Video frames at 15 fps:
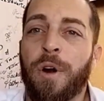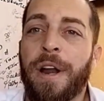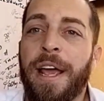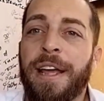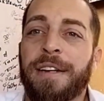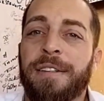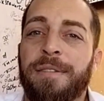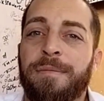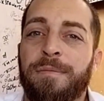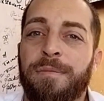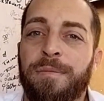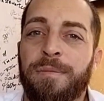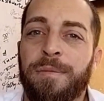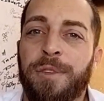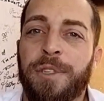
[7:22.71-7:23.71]
foreign aid
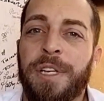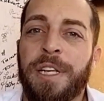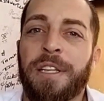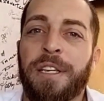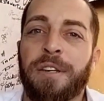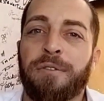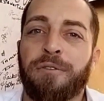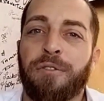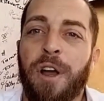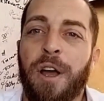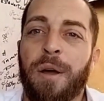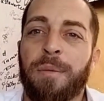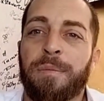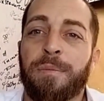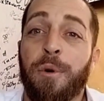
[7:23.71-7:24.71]
stealing
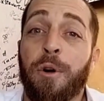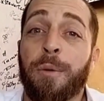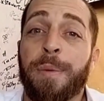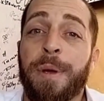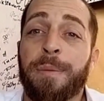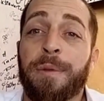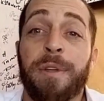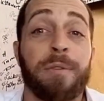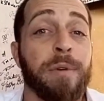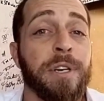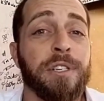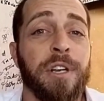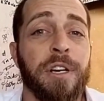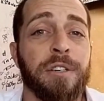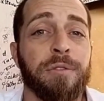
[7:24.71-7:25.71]
from poor people
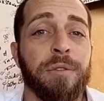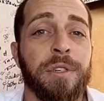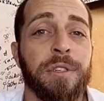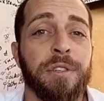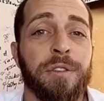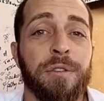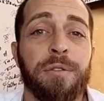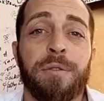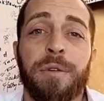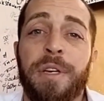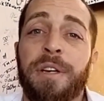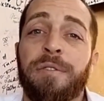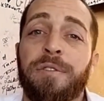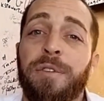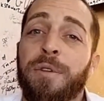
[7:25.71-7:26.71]
in rich countries
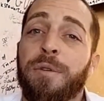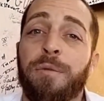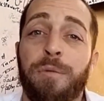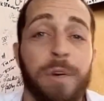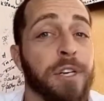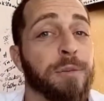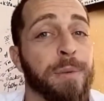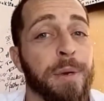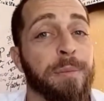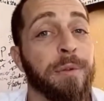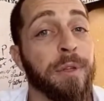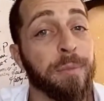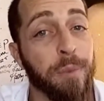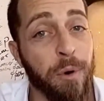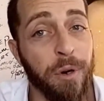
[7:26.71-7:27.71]
to give to rich
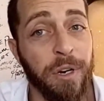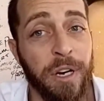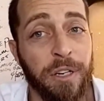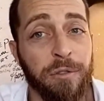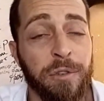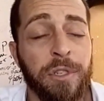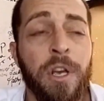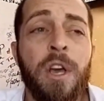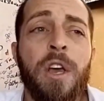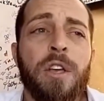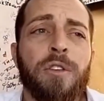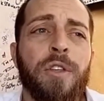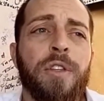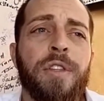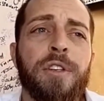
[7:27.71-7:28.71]
people in poor countries.
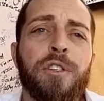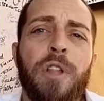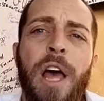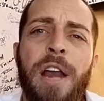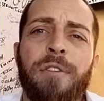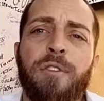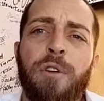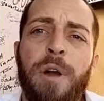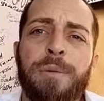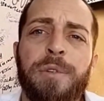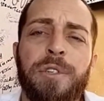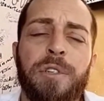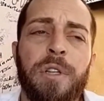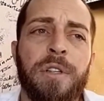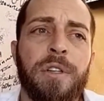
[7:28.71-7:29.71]
So there's a lot of
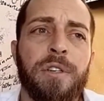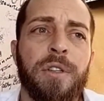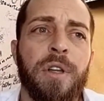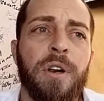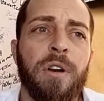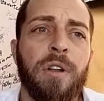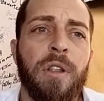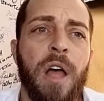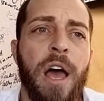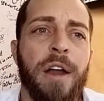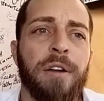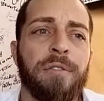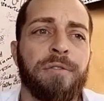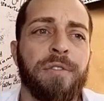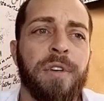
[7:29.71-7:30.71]
corruption. There, there, are a
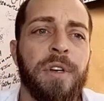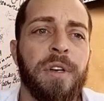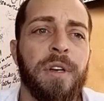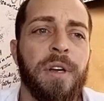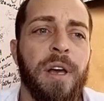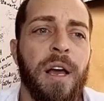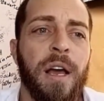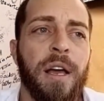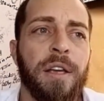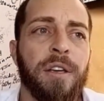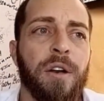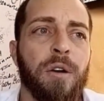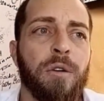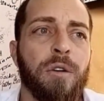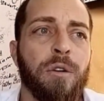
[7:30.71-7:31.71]
lot of
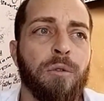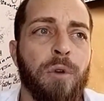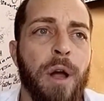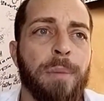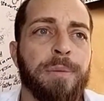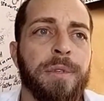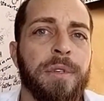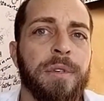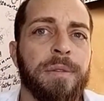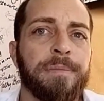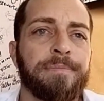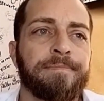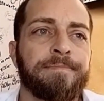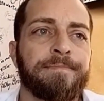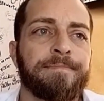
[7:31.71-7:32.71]
uh, you know corrupt
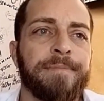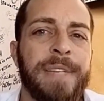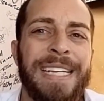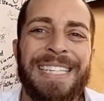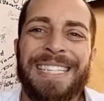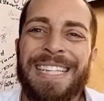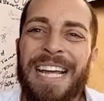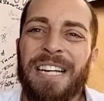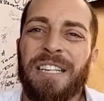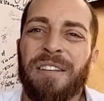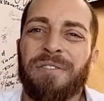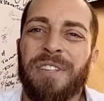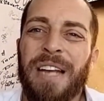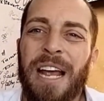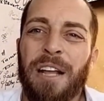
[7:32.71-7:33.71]

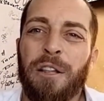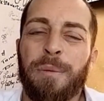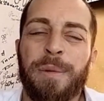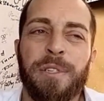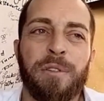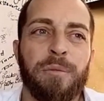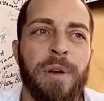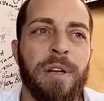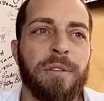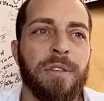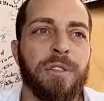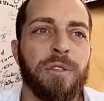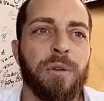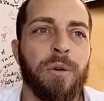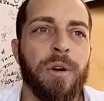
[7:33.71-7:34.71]
incentives and elements
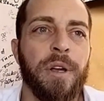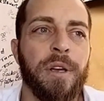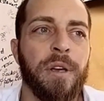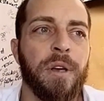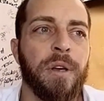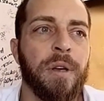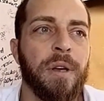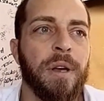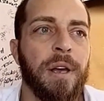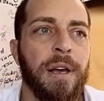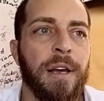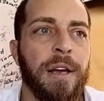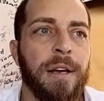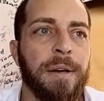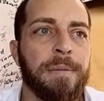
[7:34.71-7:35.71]
around this story.
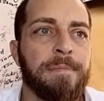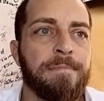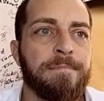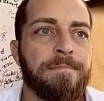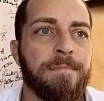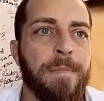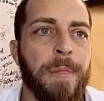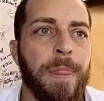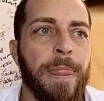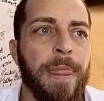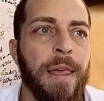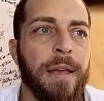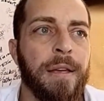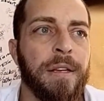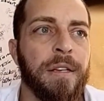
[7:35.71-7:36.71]
Um,
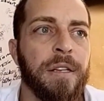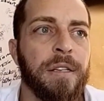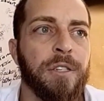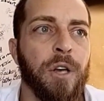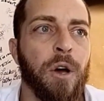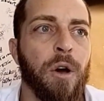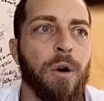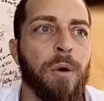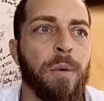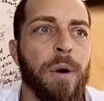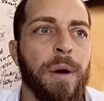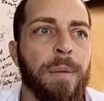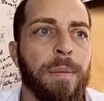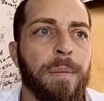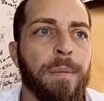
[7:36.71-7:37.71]

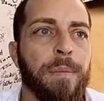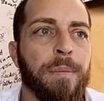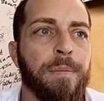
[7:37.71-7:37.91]
so